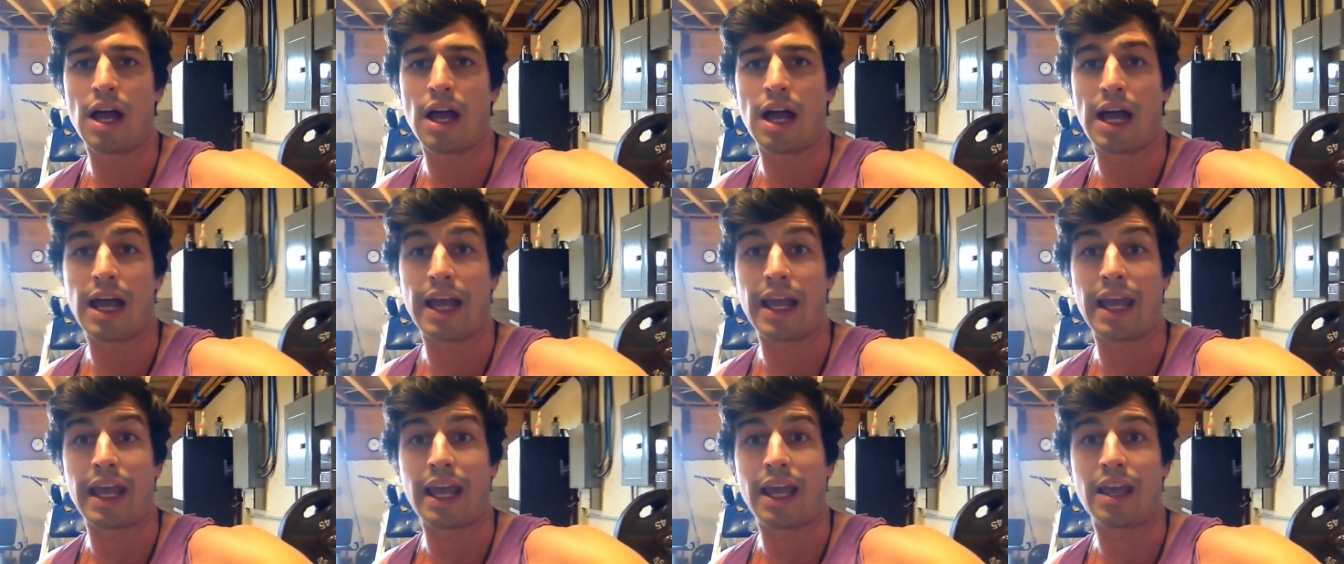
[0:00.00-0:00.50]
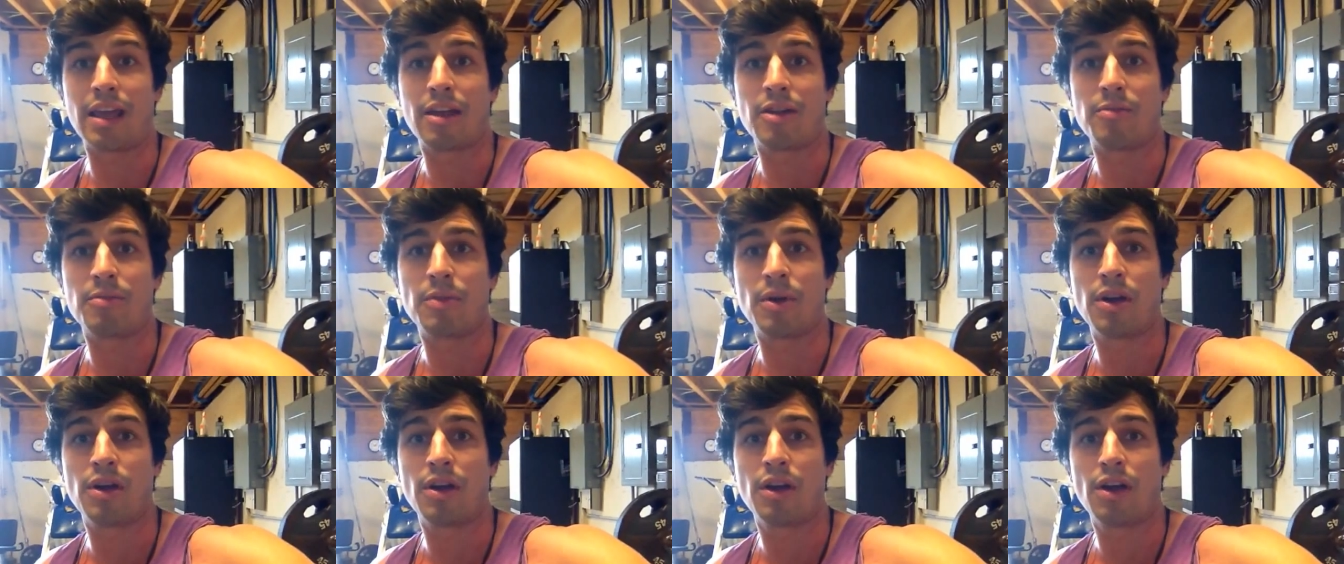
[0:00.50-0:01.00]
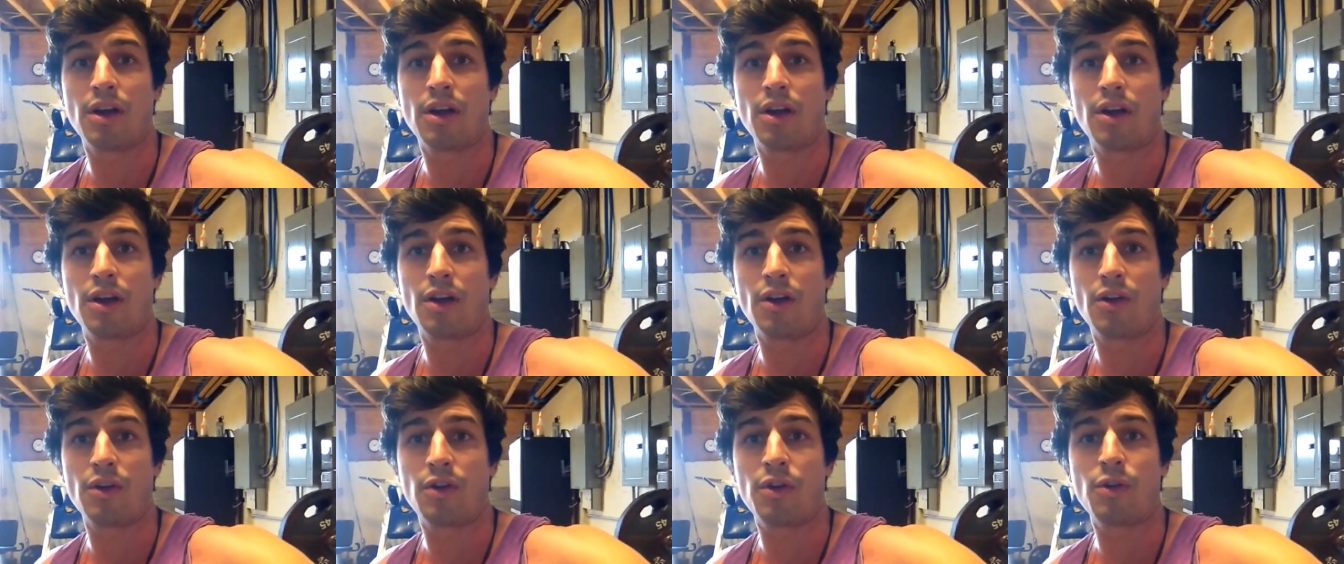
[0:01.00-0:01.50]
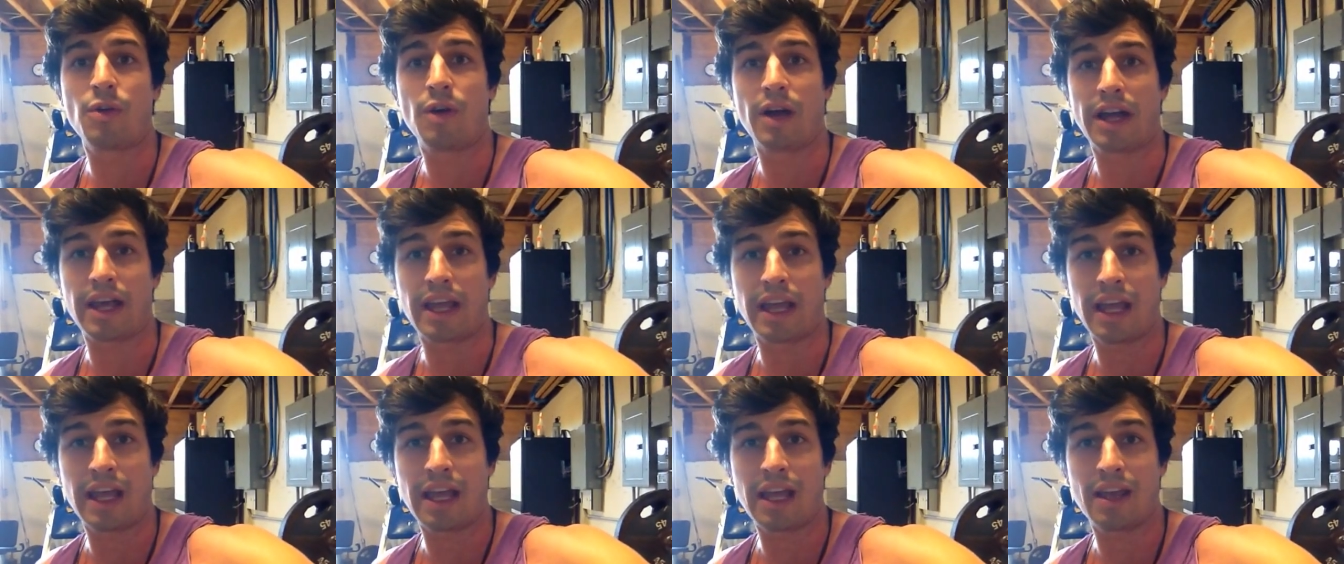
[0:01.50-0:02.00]
I am who I
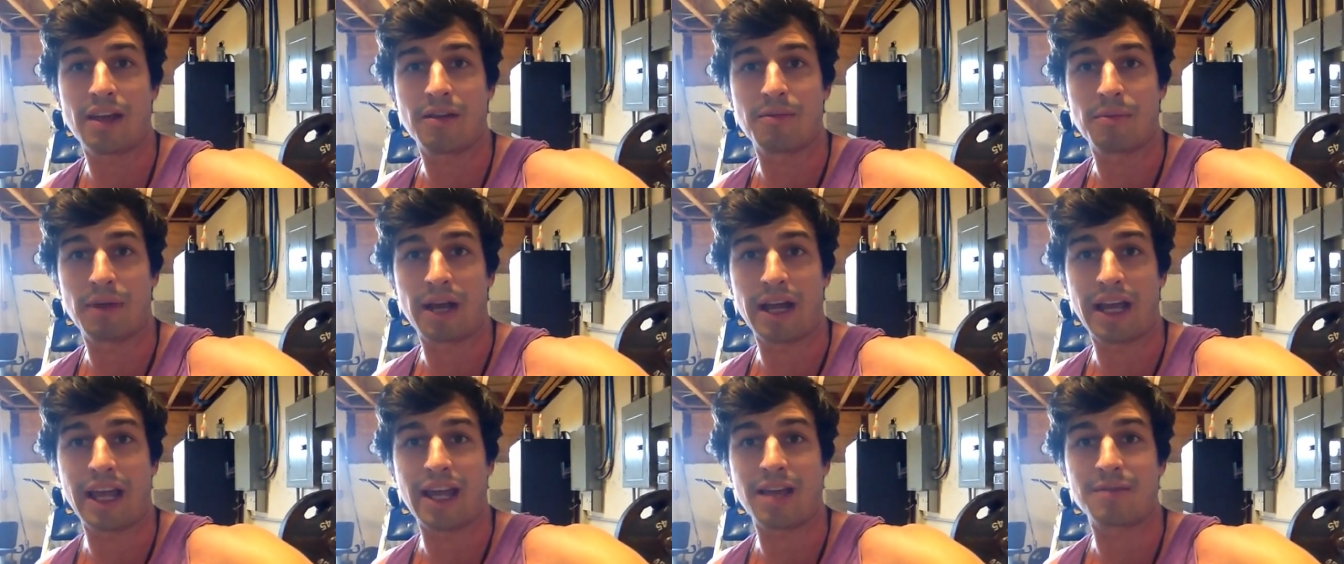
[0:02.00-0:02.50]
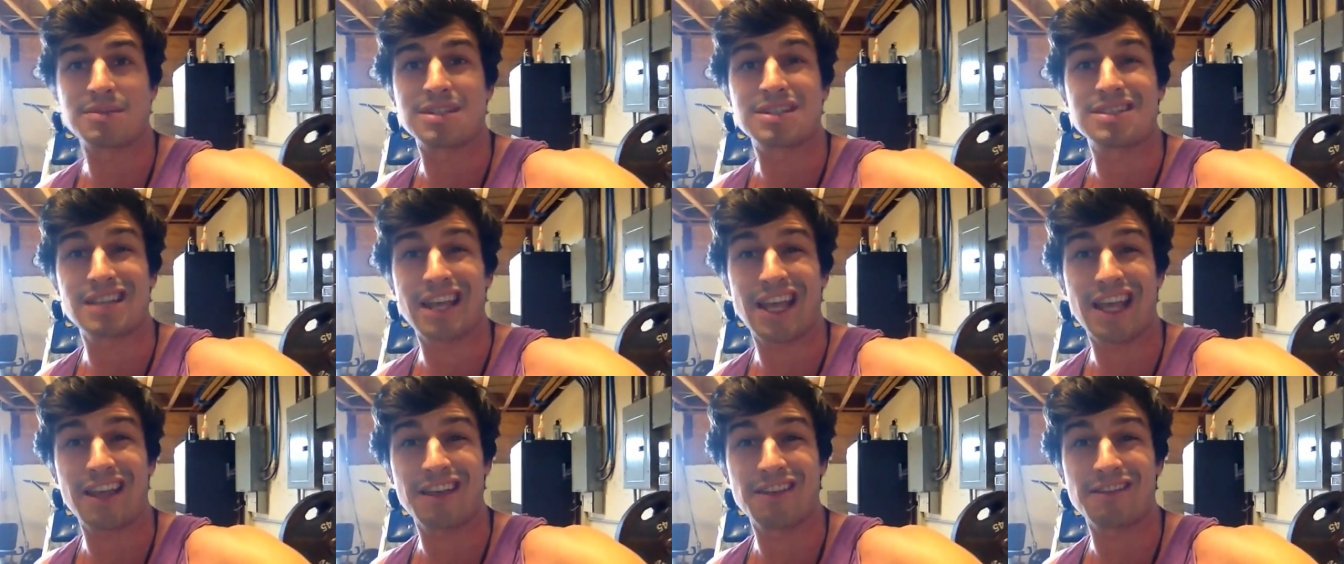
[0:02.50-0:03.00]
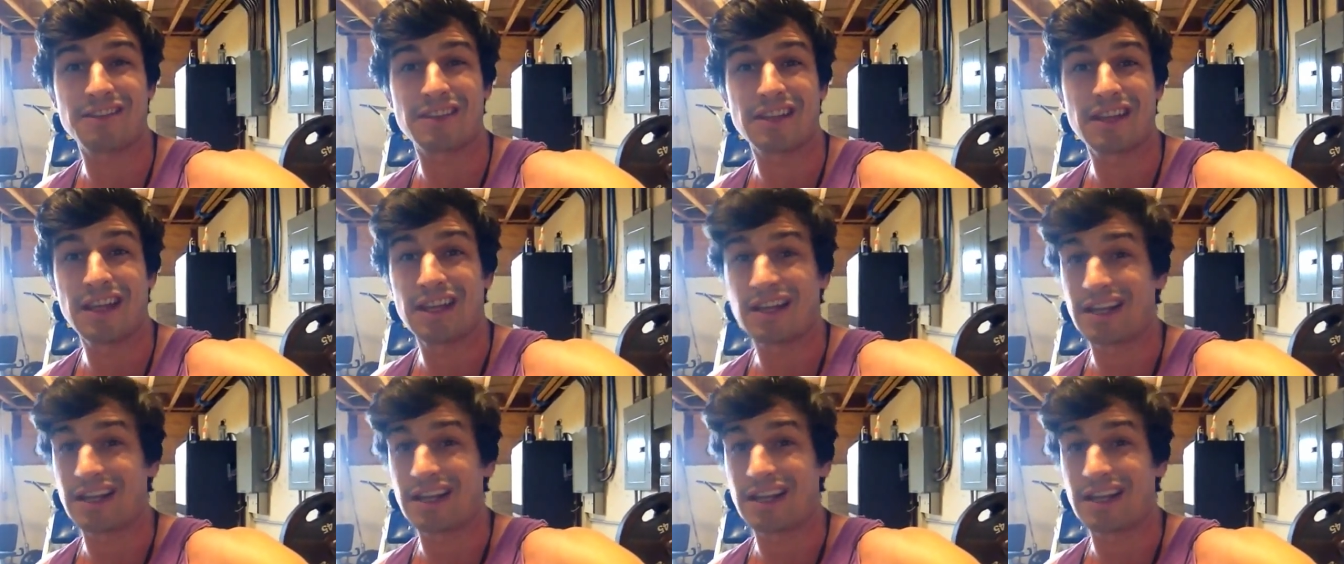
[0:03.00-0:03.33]
am, I am saved,